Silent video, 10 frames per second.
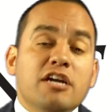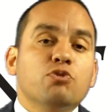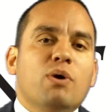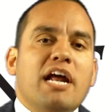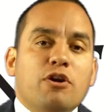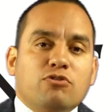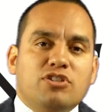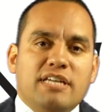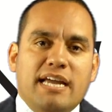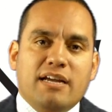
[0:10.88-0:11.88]
Here's what I know
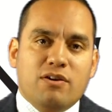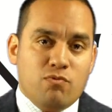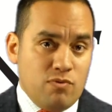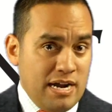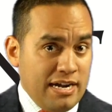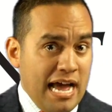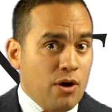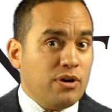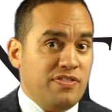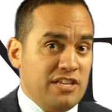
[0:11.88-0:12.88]
today. Right
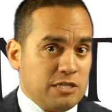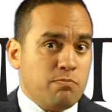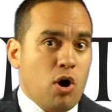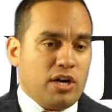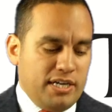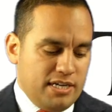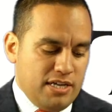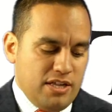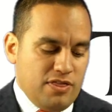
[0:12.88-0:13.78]
now in this market,